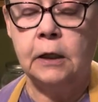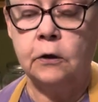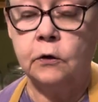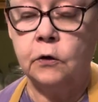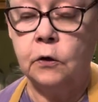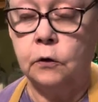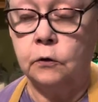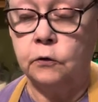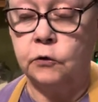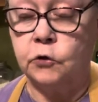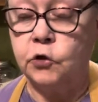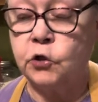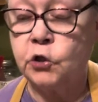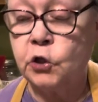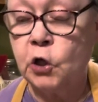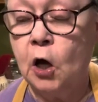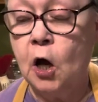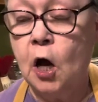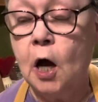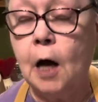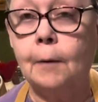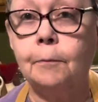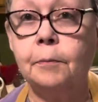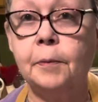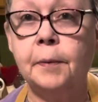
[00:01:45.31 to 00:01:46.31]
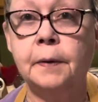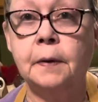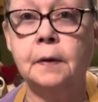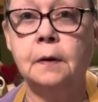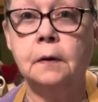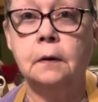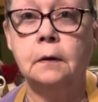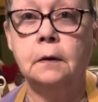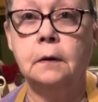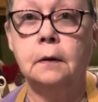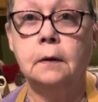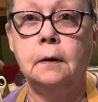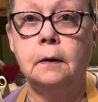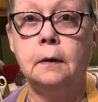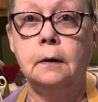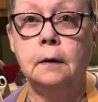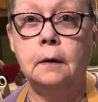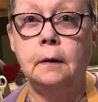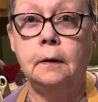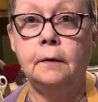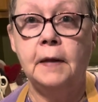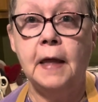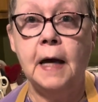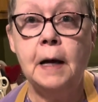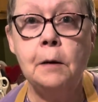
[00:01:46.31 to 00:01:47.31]
you're going to chop
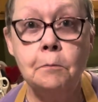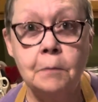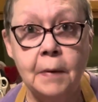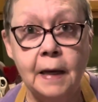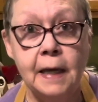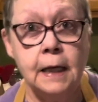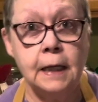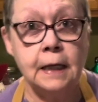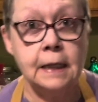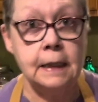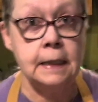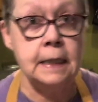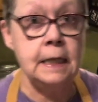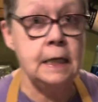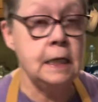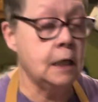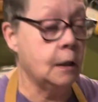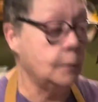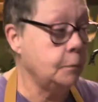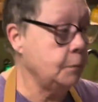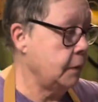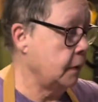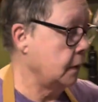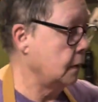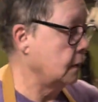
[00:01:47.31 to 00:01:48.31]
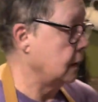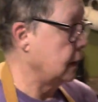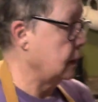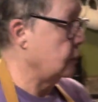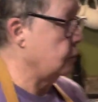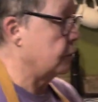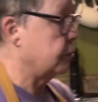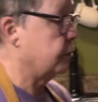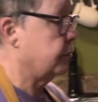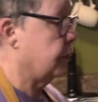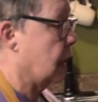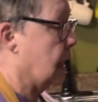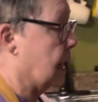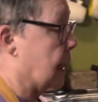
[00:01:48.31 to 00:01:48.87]
that bacon up and fry